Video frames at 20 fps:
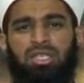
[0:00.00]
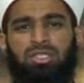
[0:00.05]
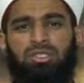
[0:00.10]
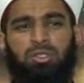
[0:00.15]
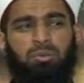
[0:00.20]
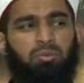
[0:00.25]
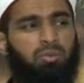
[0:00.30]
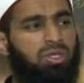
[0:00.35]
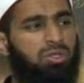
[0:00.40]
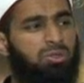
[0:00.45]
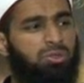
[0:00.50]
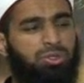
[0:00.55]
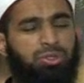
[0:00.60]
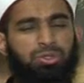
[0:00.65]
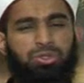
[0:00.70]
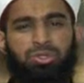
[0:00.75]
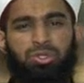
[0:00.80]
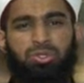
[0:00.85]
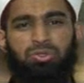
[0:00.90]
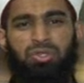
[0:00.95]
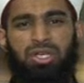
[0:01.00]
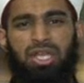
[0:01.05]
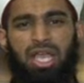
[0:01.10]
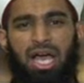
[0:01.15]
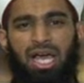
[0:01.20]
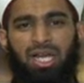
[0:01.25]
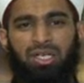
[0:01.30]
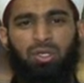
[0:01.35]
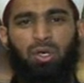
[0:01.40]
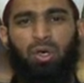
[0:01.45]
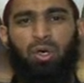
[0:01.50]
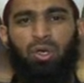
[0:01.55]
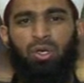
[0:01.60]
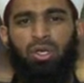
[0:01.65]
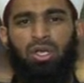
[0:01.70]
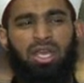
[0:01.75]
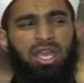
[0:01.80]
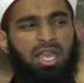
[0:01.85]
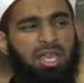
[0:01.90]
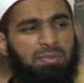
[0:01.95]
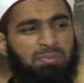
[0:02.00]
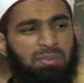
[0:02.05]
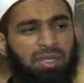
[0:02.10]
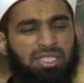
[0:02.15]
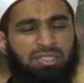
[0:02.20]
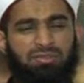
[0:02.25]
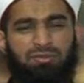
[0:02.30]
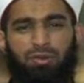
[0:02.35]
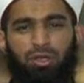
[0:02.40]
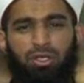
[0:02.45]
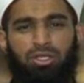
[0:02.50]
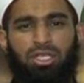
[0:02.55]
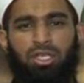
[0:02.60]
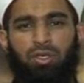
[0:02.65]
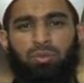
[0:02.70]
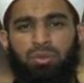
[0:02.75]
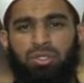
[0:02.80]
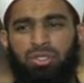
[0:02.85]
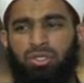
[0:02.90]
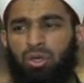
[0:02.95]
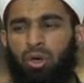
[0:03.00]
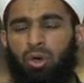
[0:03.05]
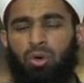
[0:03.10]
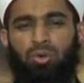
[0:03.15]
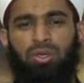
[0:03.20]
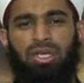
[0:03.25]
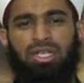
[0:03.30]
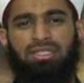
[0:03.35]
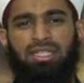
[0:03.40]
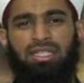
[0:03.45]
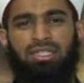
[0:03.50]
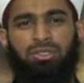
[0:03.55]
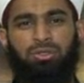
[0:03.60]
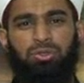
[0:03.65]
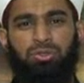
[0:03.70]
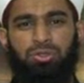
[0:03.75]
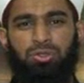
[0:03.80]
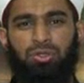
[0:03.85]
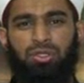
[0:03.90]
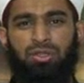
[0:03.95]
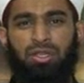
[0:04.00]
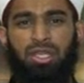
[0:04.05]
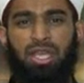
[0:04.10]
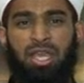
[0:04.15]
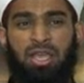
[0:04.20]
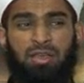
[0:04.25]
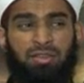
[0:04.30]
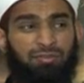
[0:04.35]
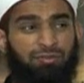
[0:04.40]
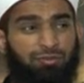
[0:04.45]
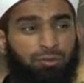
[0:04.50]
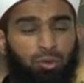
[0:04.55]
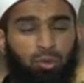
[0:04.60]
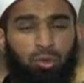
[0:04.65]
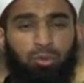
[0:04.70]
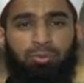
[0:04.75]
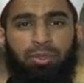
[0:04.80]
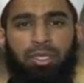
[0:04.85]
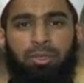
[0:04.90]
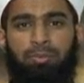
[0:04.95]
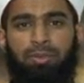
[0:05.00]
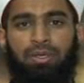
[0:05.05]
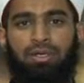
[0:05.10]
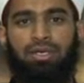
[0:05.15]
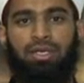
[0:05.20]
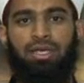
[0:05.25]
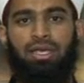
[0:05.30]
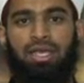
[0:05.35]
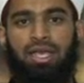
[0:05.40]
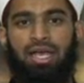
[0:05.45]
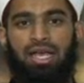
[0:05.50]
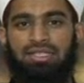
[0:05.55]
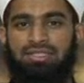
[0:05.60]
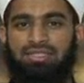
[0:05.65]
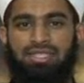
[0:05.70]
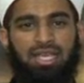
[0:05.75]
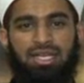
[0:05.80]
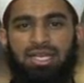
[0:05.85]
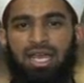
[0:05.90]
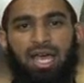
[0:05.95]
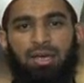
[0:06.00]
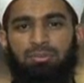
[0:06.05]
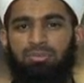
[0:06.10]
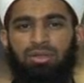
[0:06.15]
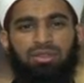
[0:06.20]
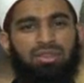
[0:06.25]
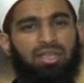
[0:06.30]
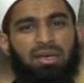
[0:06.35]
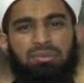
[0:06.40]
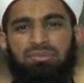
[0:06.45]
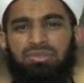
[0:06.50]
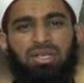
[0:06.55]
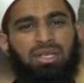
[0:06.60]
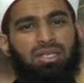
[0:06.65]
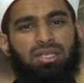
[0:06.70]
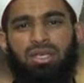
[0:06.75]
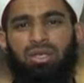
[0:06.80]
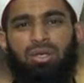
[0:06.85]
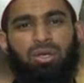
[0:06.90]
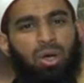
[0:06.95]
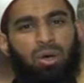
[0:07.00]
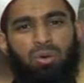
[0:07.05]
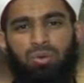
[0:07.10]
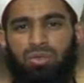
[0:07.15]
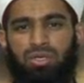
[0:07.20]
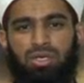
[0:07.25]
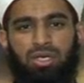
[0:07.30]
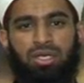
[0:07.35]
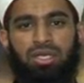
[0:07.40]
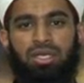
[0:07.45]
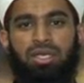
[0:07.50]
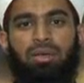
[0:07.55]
someone who used to drink alcohol mix vodka with coke and then used to fool people and say nah brother i'm drinking coke